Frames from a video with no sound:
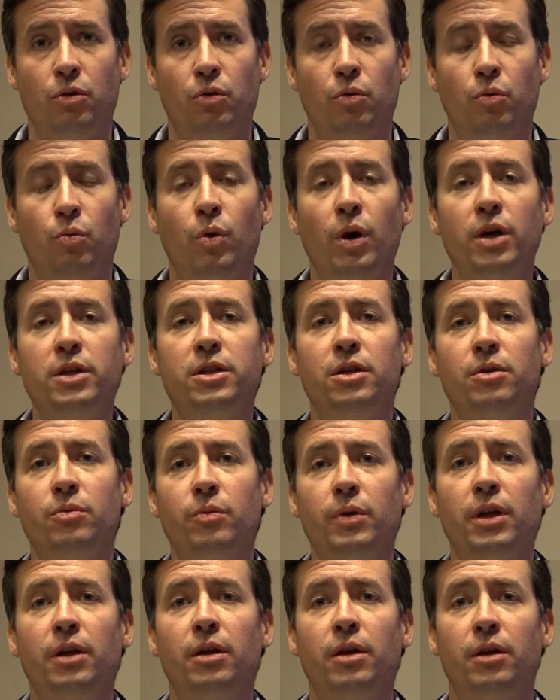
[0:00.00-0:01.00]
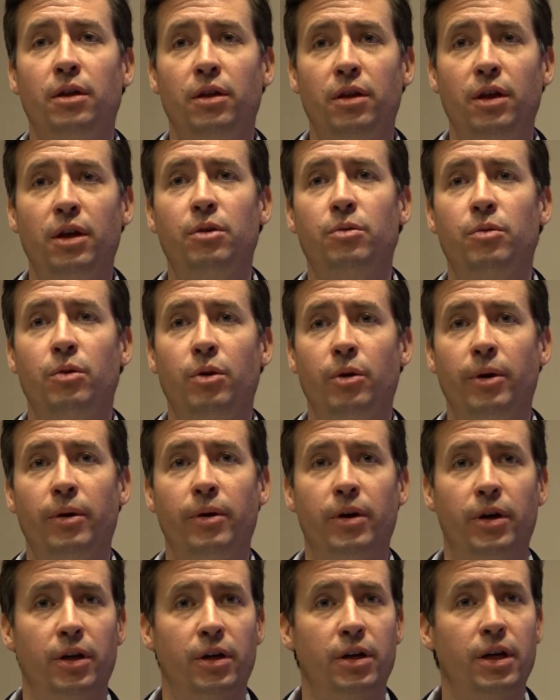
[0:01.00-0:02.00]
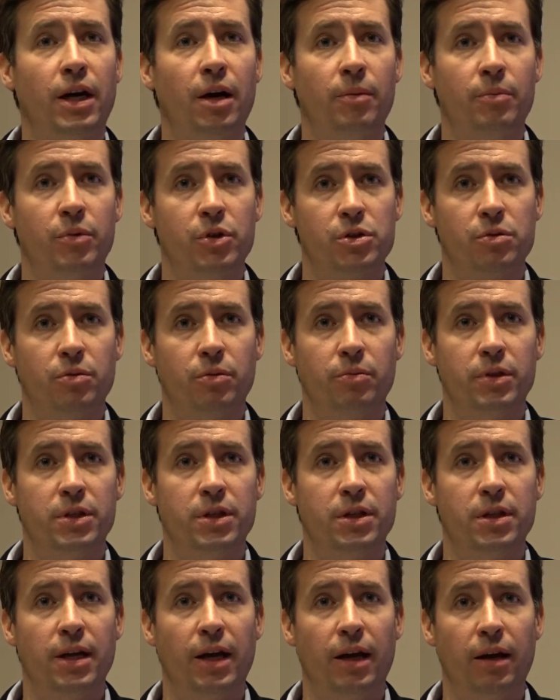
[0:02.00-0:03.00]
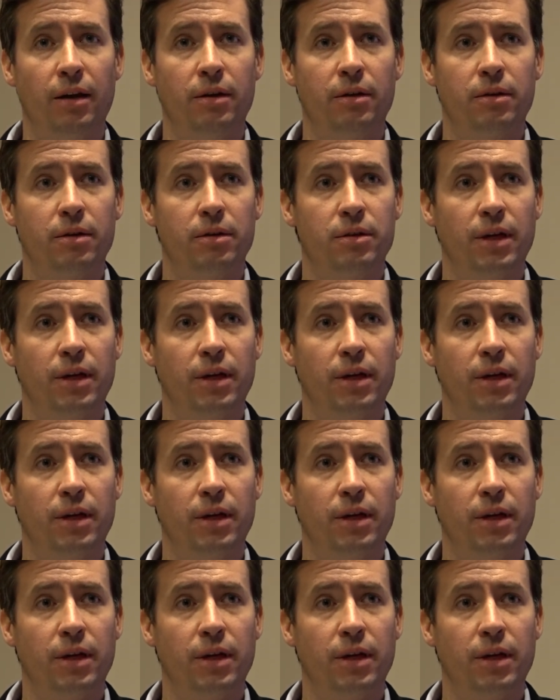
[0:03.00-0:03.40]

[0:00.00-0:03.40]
What did we think we were going to accomplish when we did that?